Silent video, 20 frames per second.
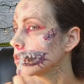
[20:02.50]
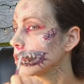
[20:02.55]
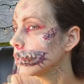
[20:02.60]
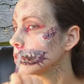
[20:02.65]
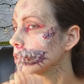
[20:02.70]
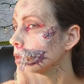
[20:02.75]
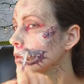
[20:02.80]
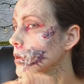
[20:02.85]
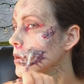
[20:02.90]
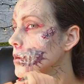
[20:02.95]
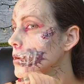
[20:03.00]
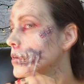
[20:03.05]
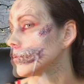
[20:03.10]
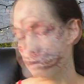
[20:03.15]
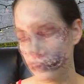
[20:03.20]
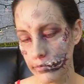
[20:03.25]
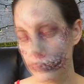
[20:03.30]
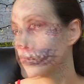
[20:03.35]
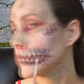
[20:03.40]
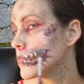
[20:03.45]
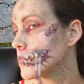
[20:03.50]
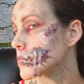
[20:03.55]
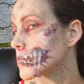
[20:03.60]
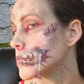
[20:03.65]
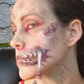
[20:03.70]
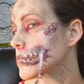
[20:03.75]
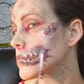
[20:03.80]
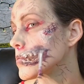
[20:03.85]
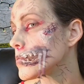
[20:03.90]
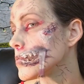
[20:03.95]
I'm following through by
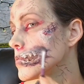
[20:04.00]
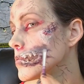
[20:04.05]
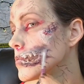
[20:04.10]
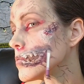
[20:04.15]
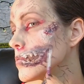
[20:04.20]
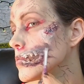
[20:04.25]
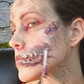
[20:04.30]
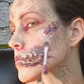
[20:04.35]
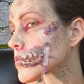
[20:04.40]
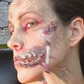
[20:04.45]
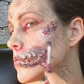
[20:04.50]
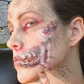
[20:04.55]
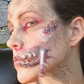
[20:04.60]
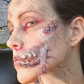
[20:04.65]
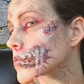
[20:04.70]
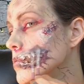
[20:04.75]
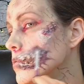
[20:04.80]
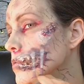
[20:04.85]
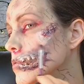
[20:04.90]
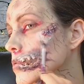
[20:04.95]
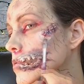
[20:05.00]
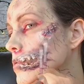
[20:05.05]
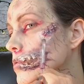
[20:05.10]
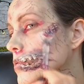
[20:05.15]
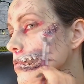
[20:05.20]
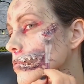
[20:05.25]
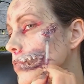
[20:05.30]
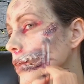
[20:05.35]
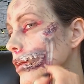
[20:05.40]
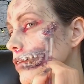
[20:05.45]
adding more eyeshadow
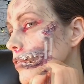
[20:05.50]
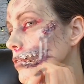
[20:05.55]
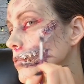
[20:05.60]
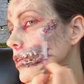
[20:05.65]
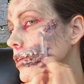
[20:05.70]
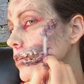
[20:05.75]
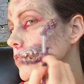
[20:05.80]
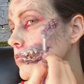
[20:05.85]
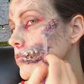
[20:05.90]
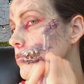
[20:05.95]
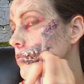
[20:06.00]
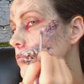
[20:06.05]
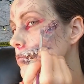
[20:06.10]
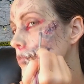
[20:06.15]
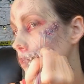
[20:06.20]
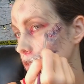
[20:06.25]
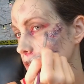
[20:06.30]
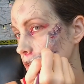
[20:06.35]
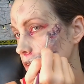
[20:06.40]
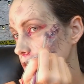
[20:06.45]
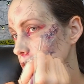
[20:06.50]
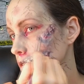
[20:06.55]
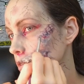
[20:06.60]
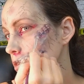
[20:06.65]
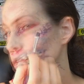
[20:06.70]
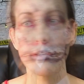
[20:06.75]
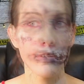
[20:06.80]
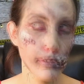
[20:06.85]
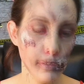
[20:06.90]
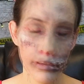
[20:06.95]
to the other pieces
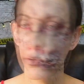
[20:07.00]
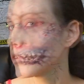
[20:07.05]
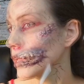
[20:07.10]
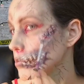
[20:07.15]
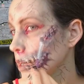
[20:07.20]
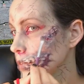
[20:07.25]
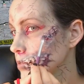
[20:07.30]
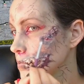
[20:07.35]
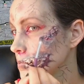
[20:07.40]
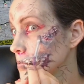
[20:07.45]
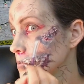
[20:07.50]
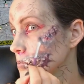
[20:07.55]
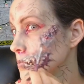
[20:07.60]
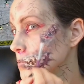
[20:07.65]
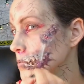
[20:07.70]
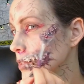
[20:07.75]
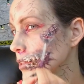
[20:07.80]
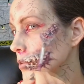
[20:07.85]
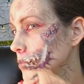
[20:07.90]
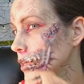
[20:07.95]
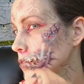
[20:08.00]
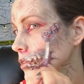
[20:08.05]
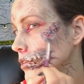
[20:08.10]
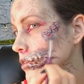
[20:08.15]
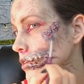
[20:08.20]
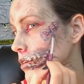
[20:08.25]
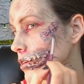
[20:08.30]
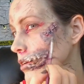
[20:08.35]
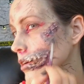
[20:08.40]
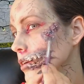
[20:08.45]
of tissue paper that I had
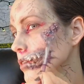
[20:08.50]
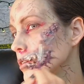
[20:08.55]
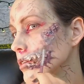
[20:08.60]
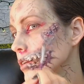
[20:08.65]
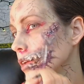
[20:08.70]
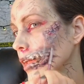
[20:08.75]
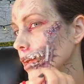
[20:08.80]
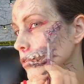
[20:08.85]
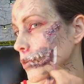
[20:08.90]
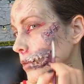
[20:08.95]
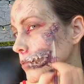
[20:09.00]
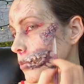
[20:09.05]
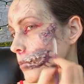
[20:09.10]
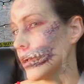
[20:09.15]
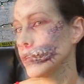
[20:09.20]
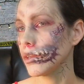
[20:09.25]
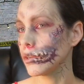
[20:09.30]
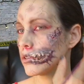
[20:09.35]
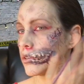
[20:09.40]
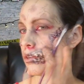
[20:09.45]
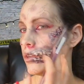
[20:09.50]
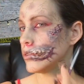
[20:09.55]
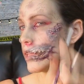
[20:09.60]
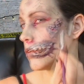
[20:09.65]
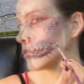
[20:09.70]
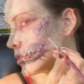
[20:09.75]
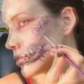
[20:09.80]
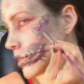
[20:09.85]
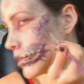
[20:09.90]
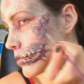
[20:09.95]
glued to my face to add
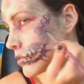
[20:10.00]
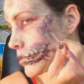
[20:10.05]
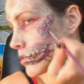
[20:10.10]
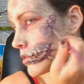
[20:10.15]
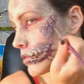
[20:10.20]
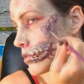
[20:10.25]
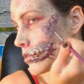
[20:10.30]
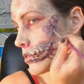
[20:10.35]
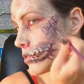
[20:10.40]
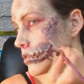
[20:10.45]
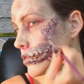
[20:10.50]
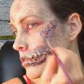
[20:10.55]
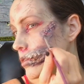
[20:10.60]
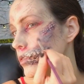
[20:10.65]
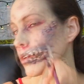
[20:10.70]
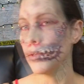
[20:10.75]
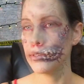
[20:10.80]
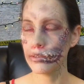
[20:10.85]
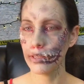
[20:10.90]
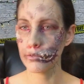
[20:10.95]
that loose skin.